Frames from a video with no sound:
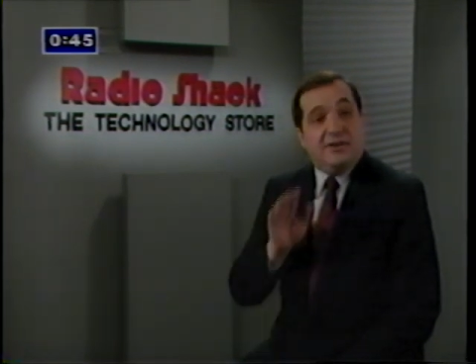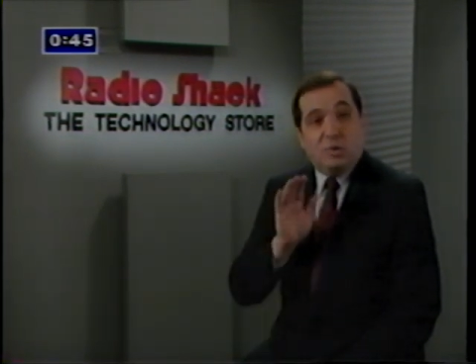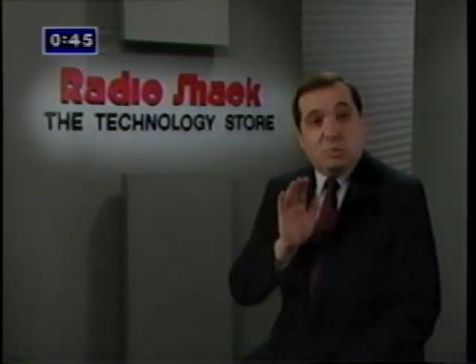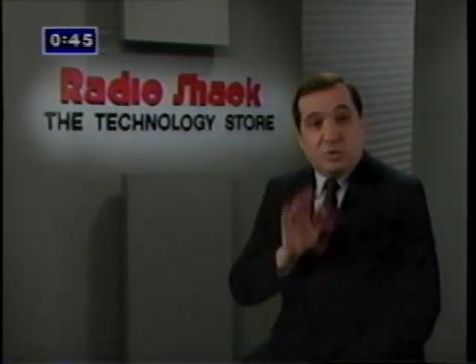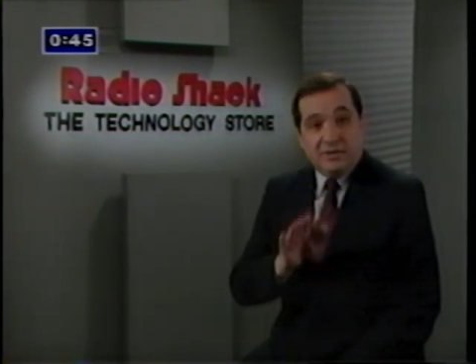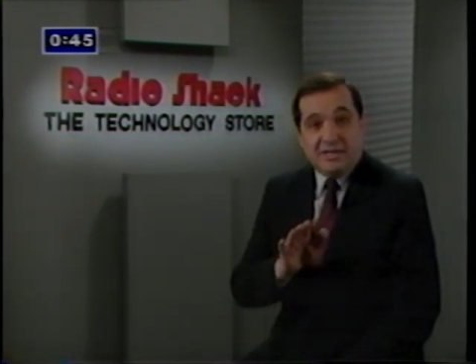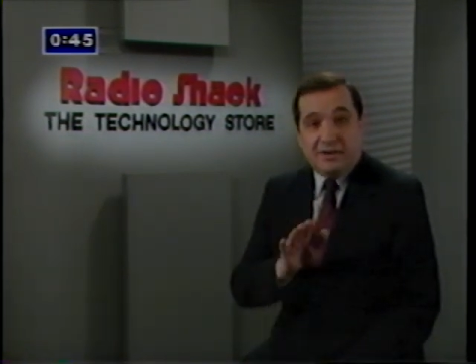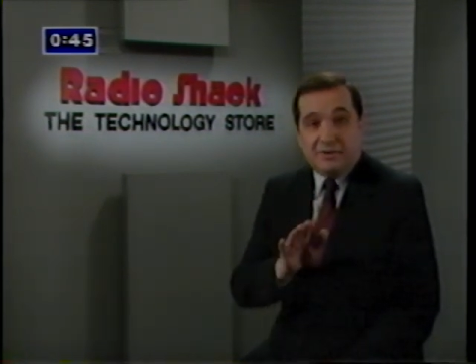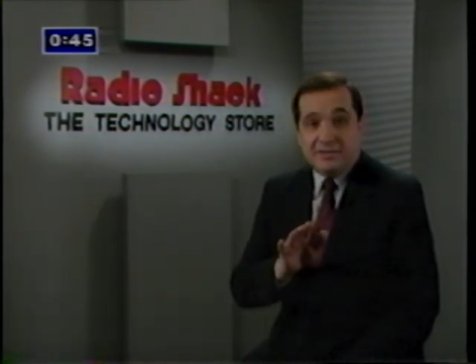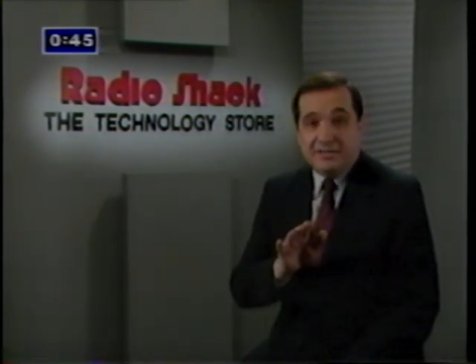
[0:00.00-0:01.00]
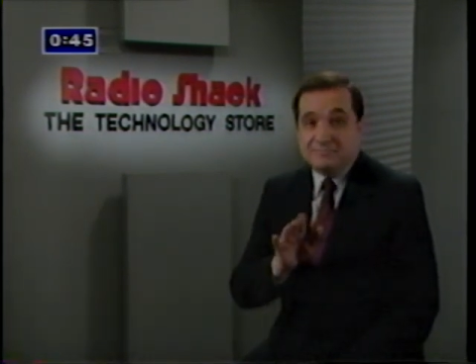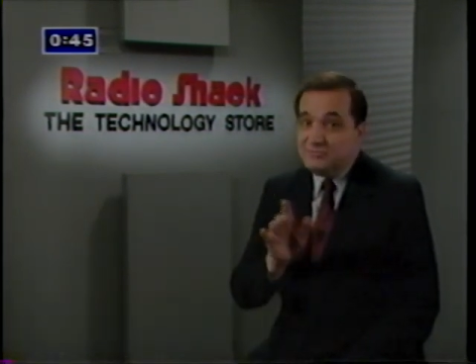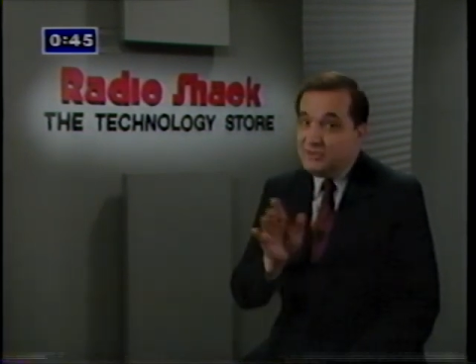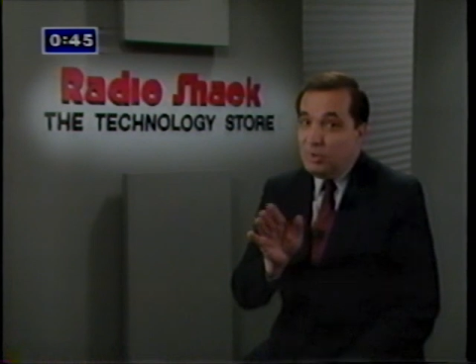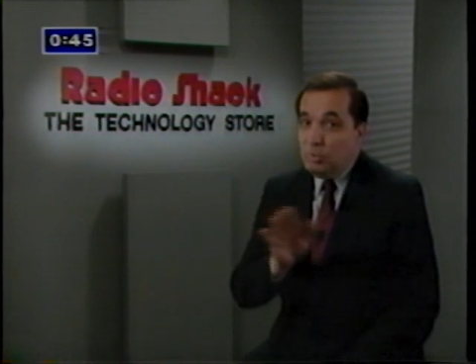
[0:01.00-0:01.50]
Not one day early,
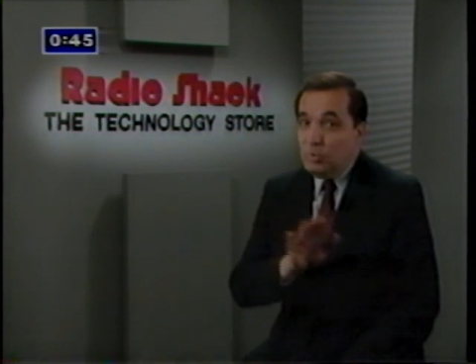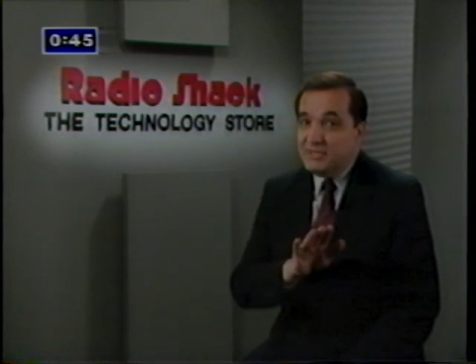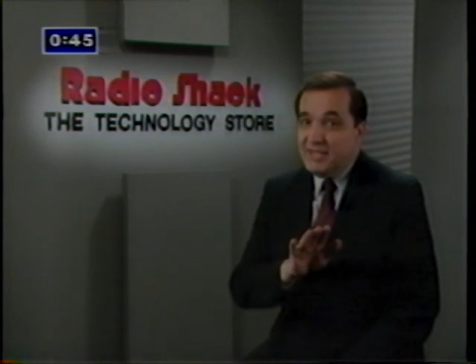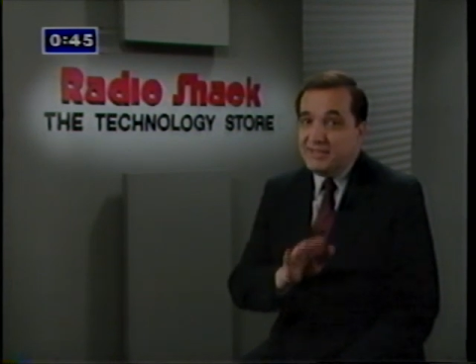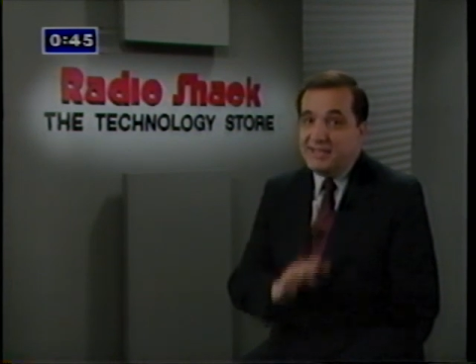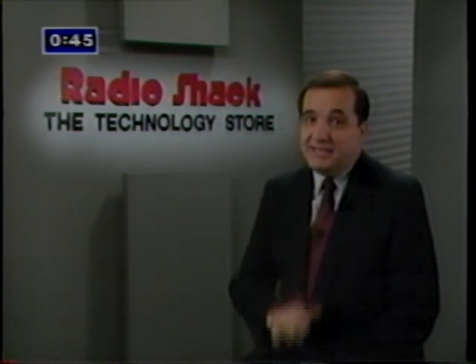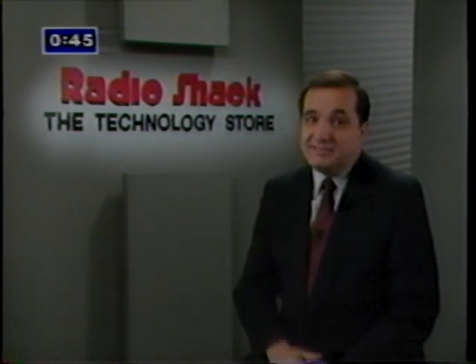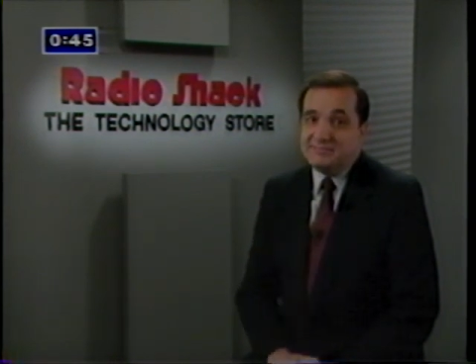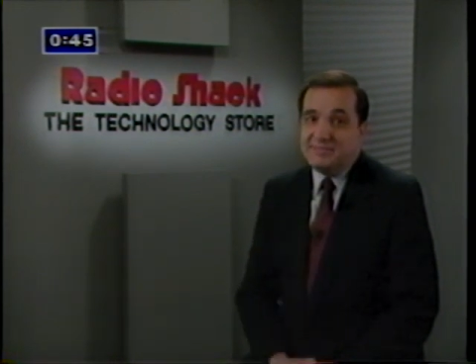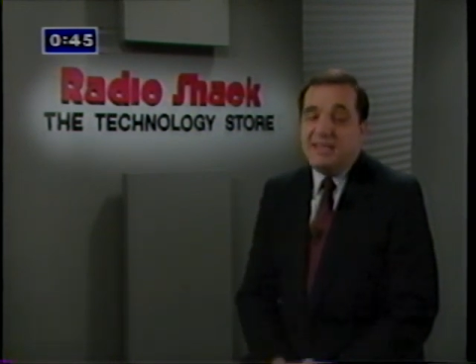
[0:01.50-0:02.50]
not one day late.